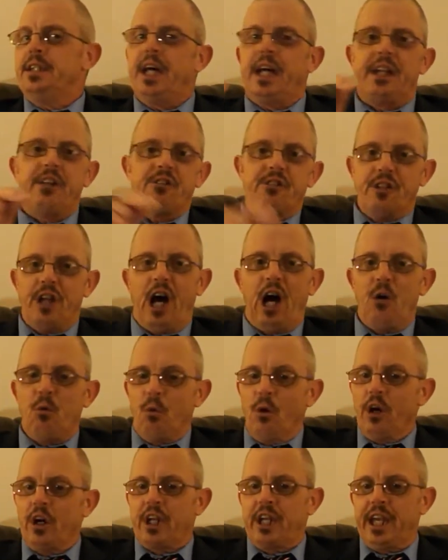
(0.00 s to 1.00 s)
that is
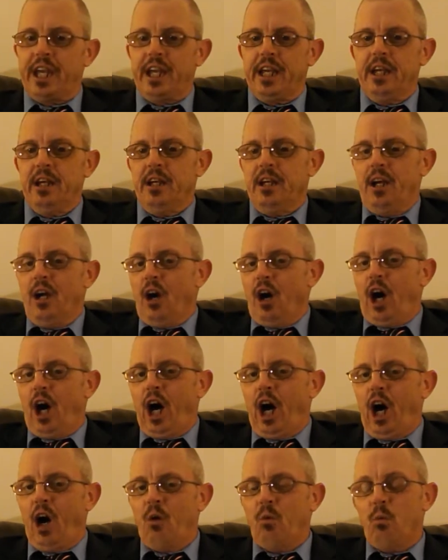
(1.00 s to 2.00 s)
not working?
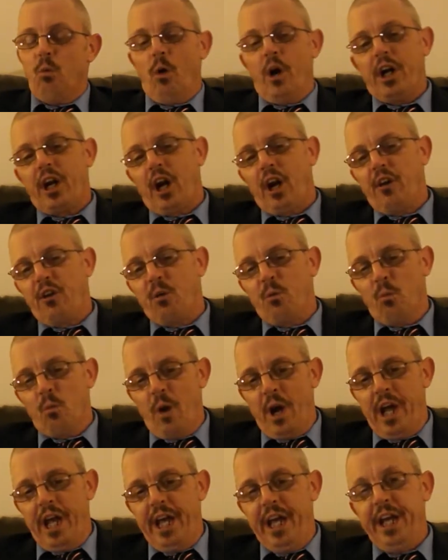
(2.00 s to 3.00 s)
What are the
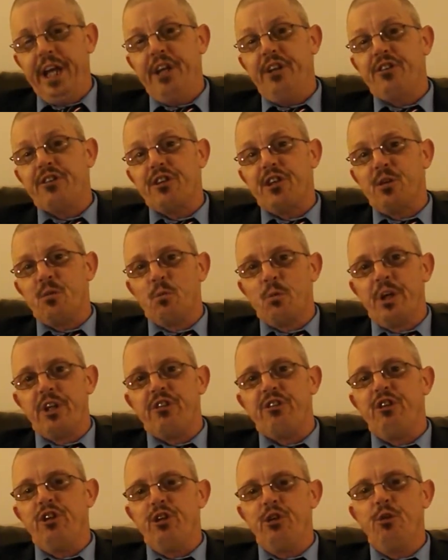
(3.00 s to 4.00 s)
ways in
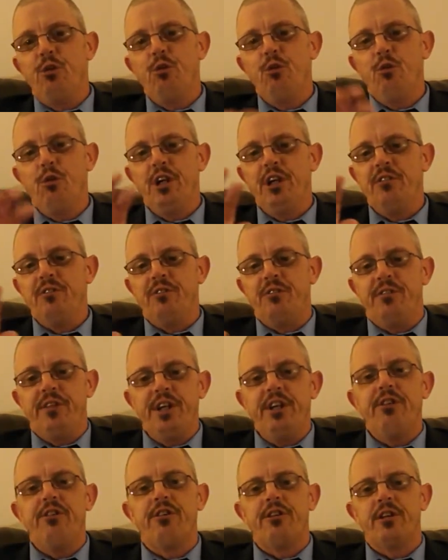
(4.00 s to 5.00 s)
which you
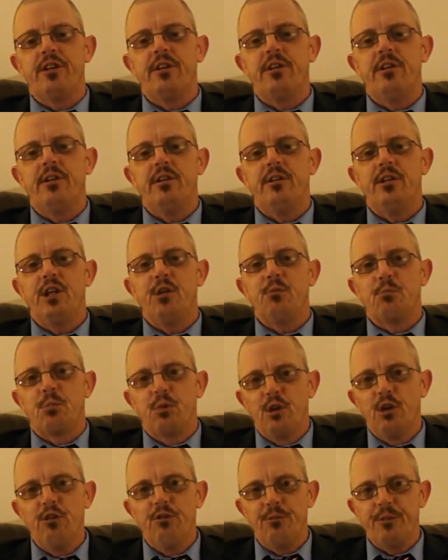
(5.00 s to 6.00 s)
envision
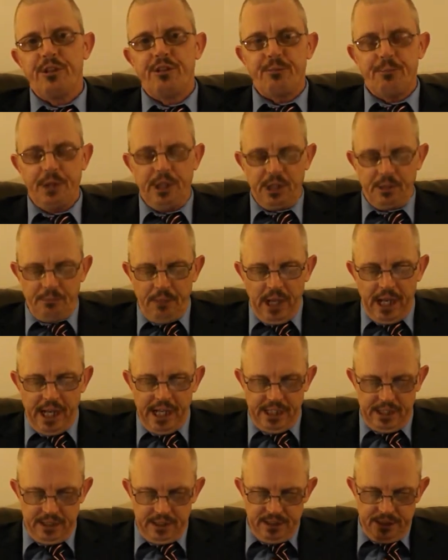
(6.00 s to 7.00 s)
improvements being
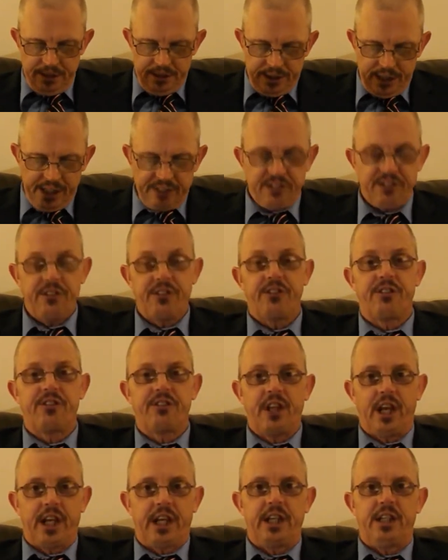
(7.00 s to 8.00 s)
made? That's the
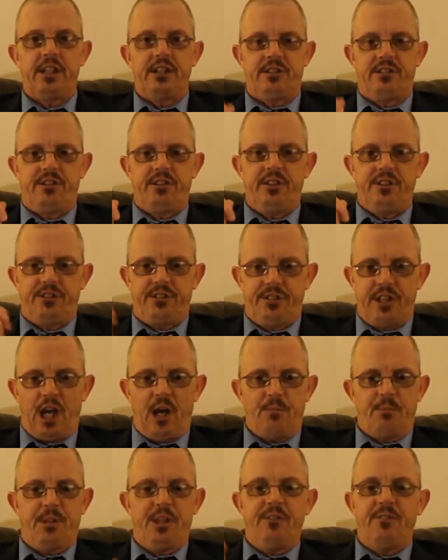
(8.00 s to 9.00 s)
second
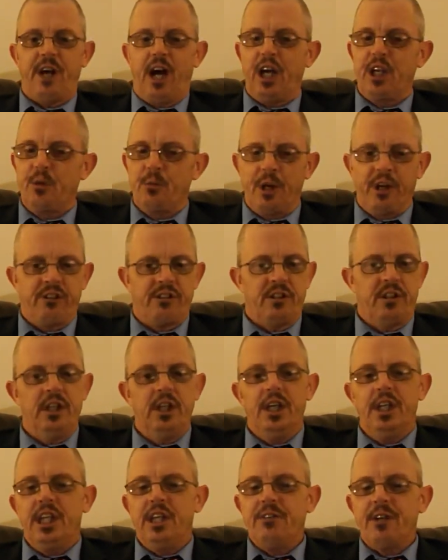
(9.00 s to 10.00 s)
step, the evaluation.
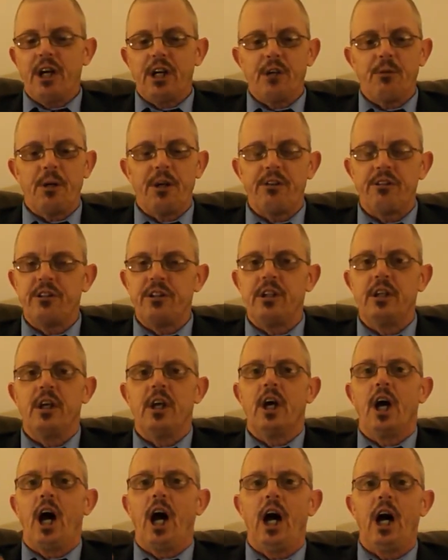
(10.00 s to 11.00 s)
The evaluation
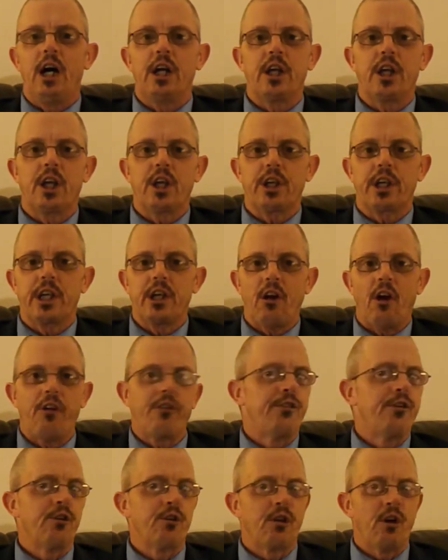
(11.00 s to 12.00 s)
can
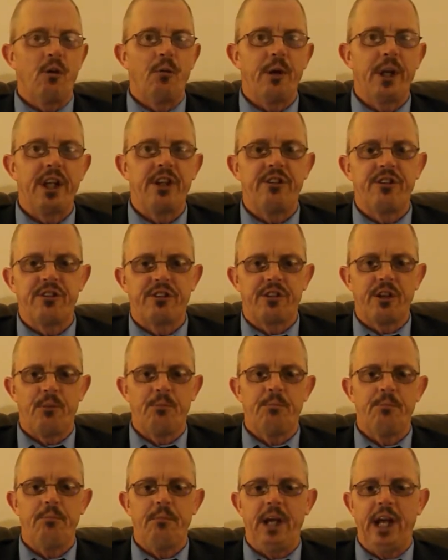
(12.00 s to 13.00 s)
also go into
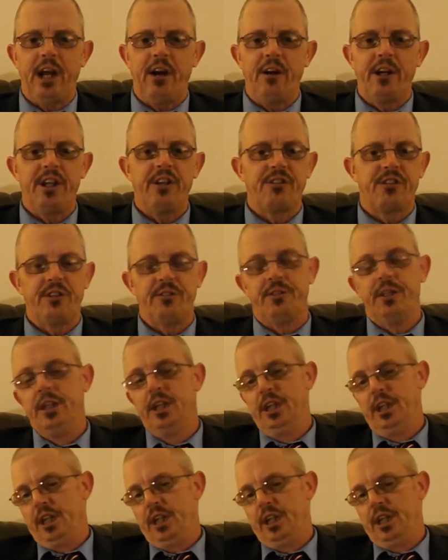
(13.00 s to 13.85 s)
some areas of,